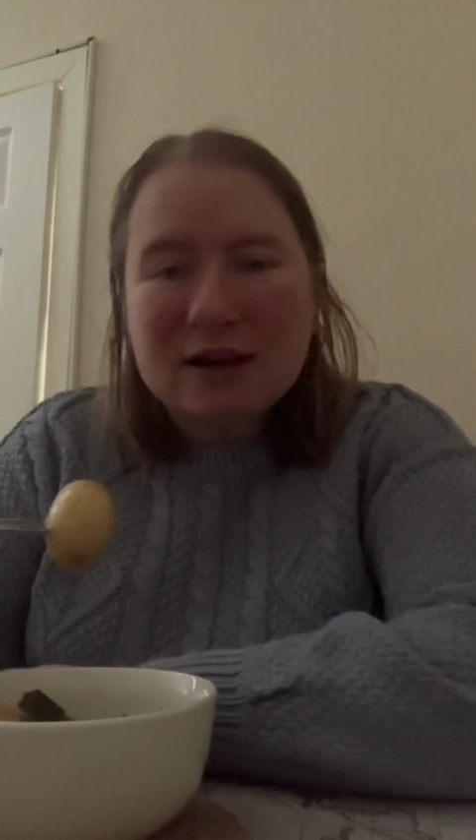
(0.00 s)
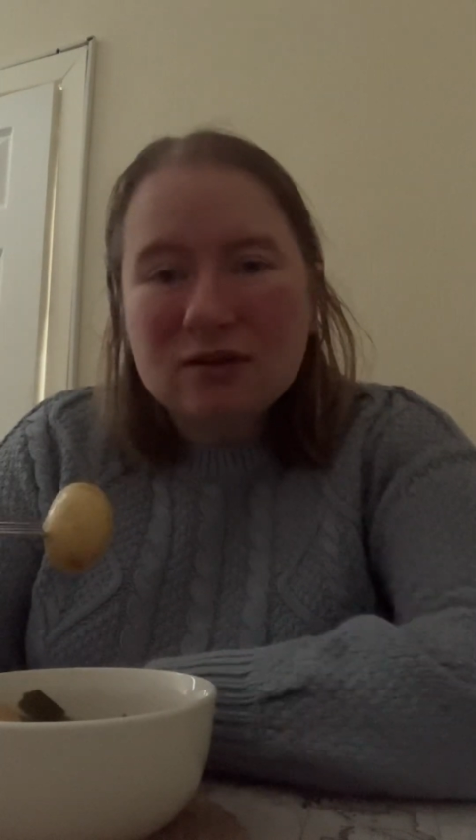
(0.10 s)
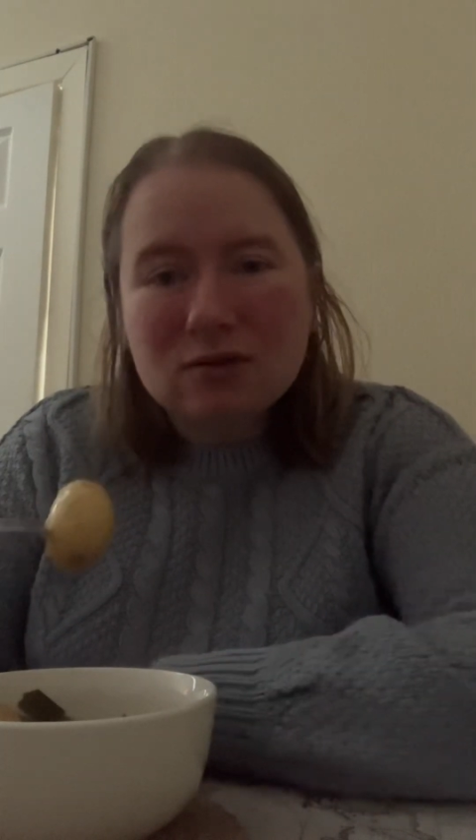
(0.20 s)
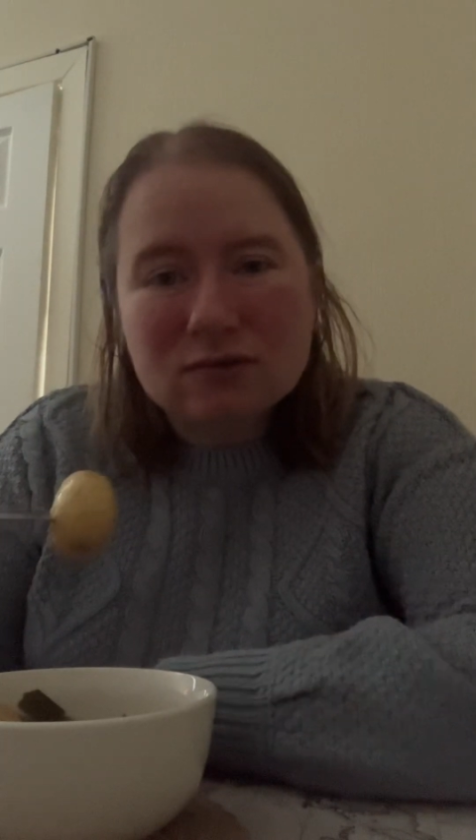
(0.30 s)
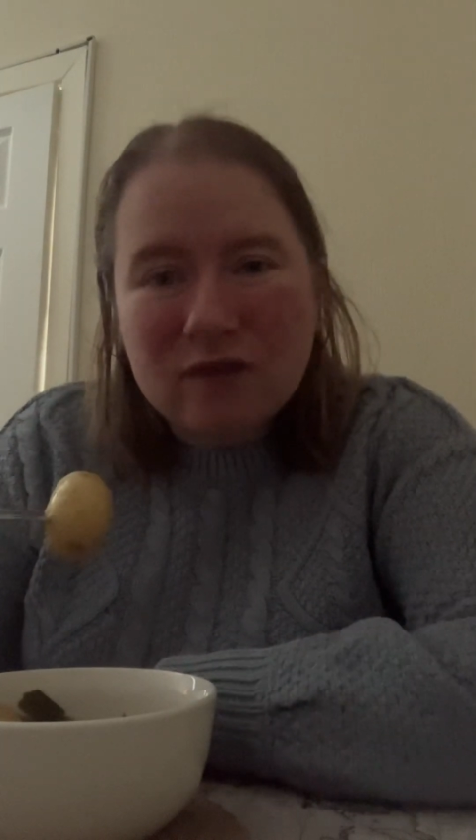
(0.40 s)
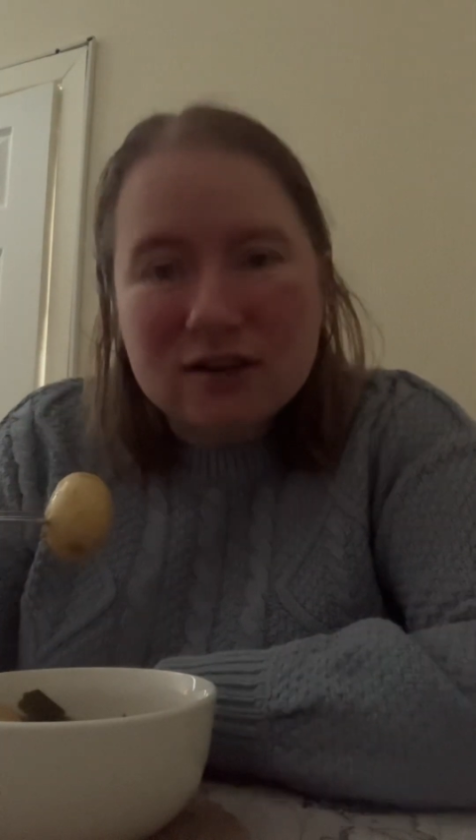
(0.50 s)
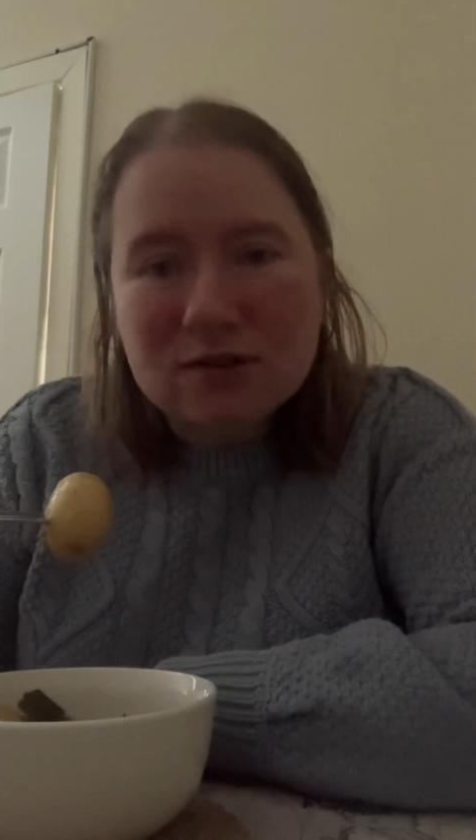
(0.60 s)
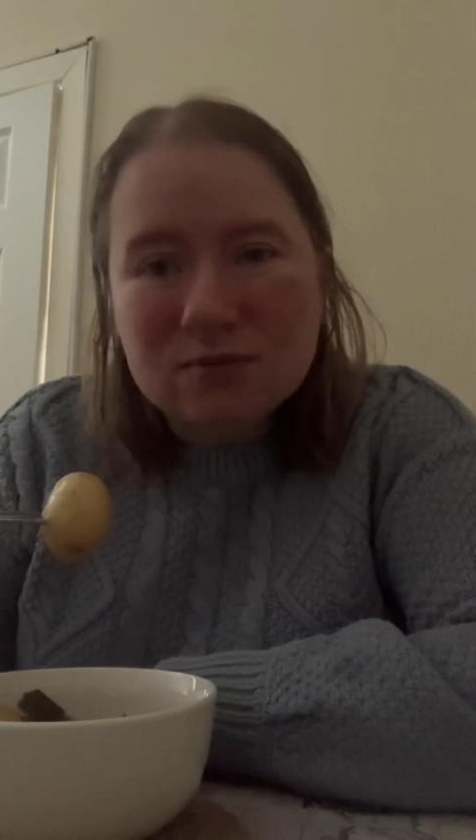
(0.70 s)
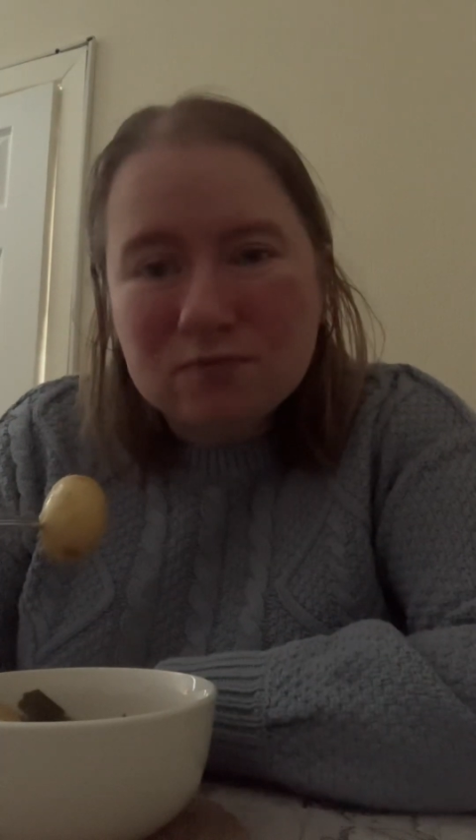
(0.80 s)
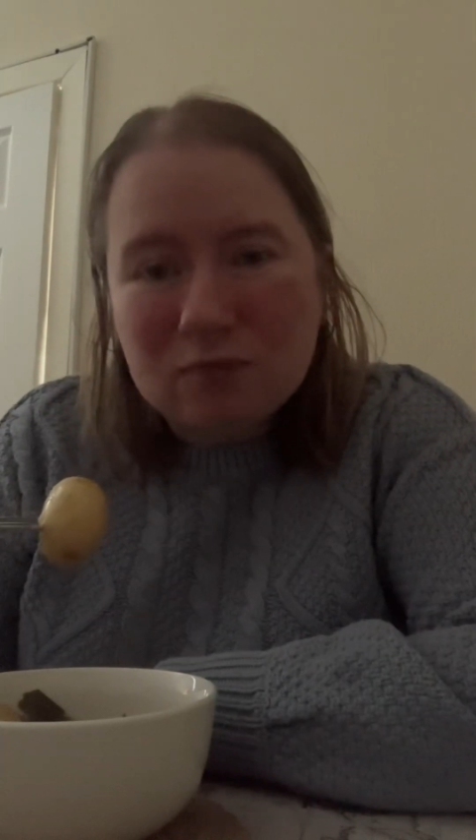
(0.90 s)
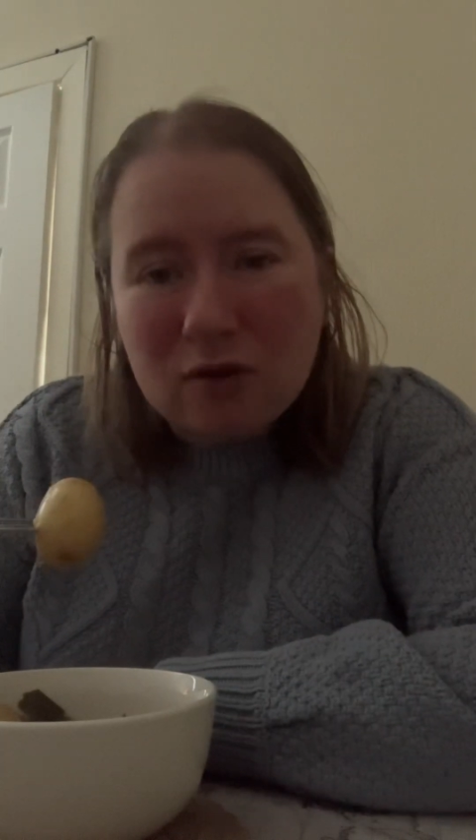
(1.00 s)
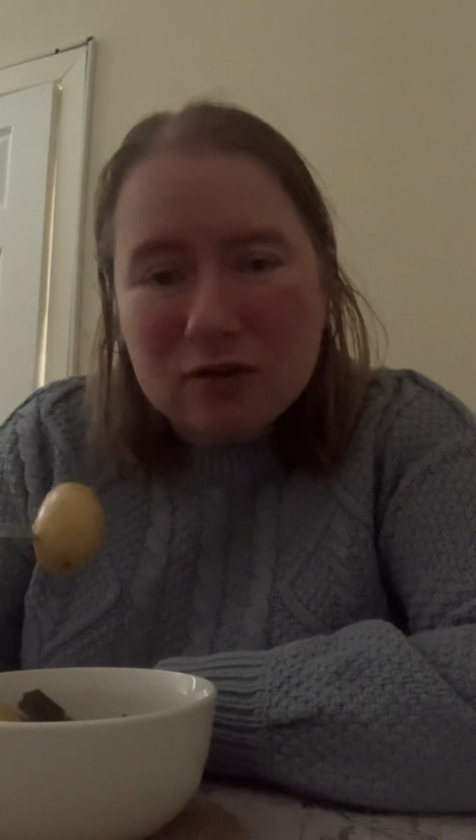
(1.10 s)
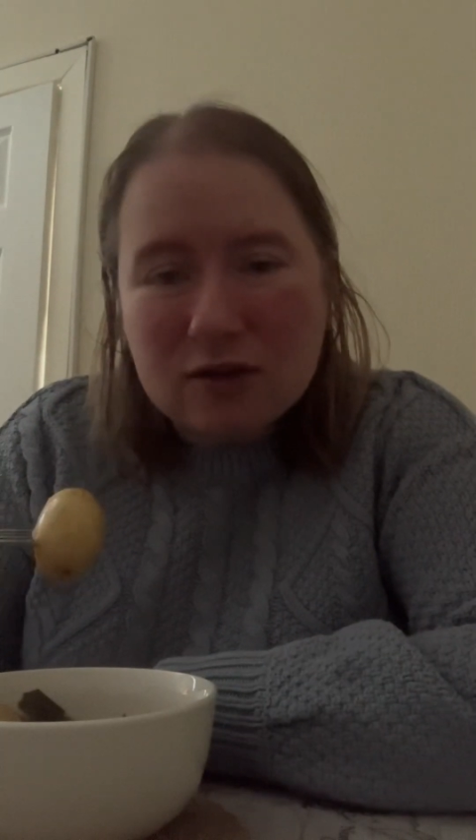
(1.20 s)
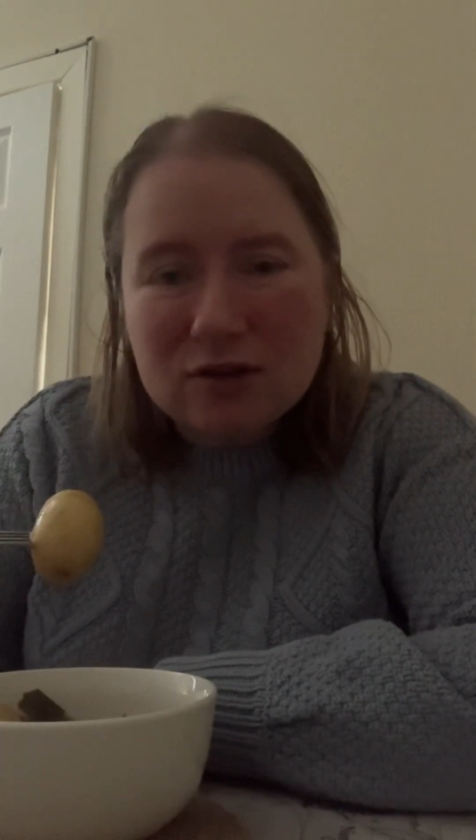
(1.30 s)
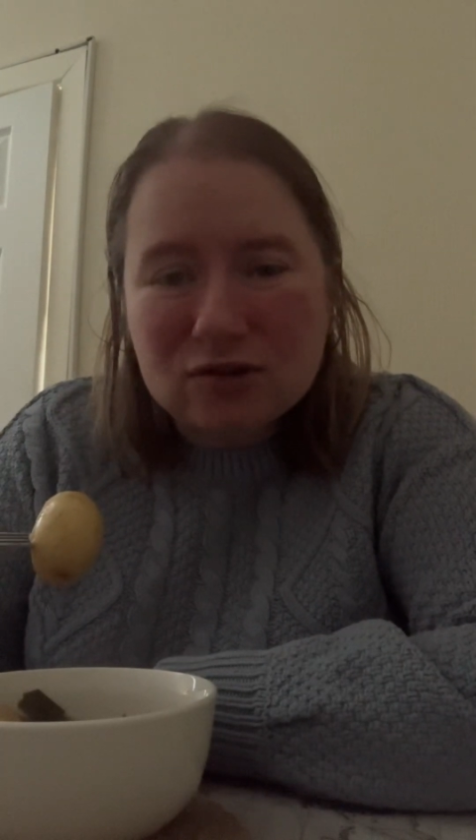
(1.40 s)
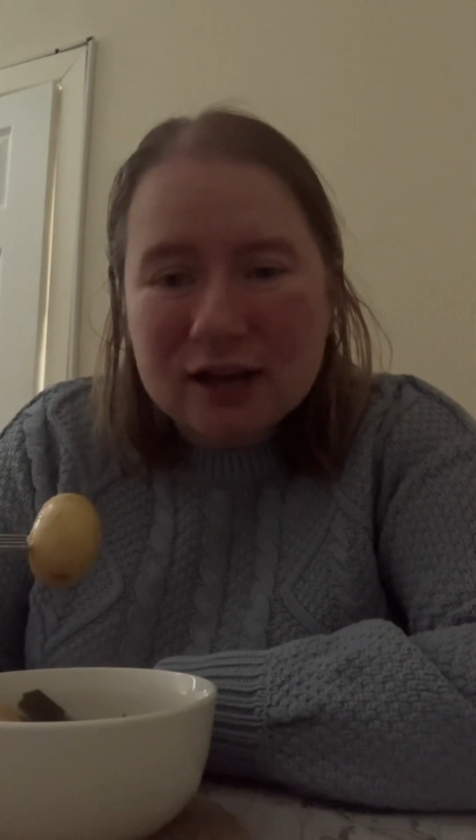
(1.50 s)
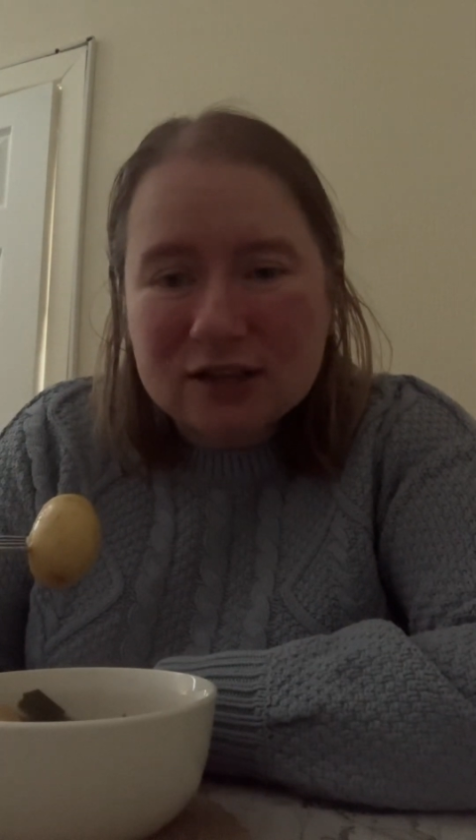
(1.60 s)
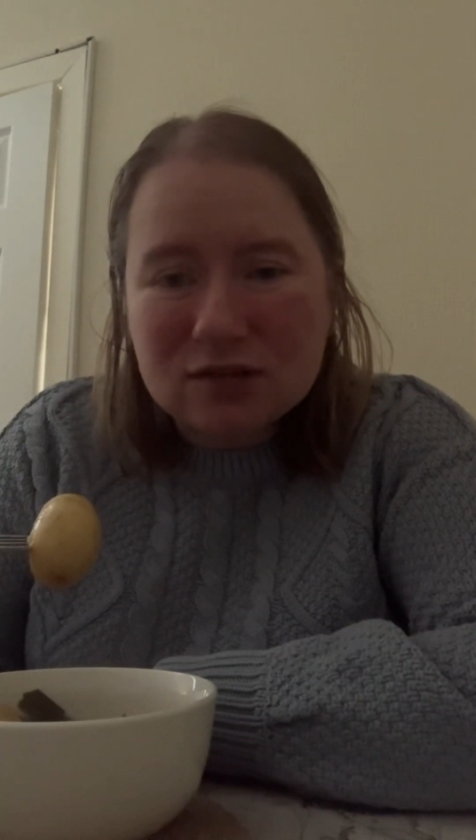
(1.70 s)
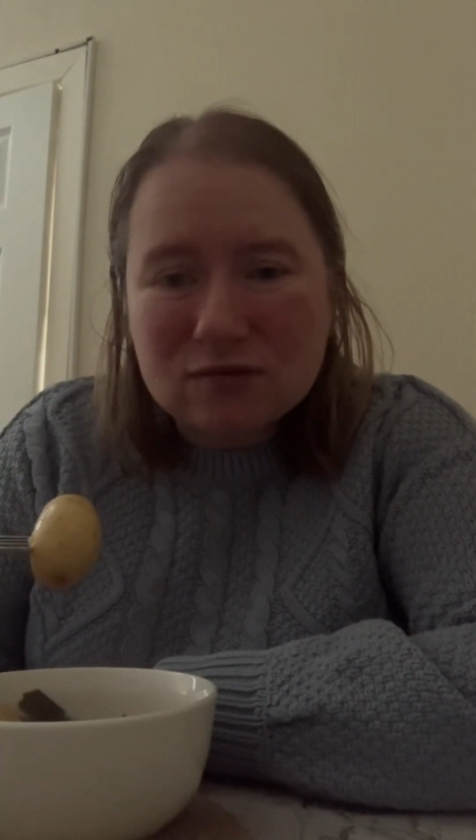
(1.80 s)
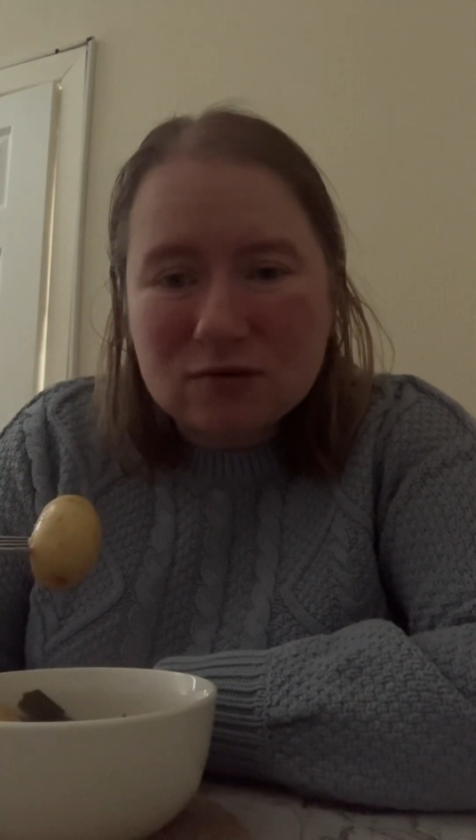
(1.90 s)
those
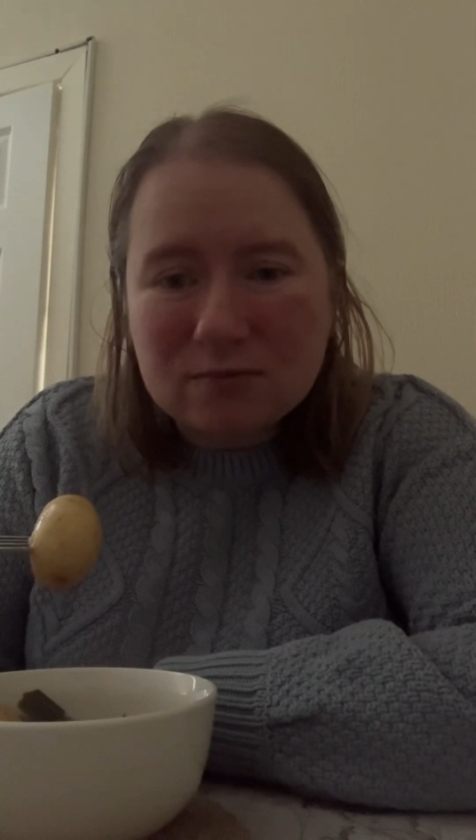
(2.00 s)
casserole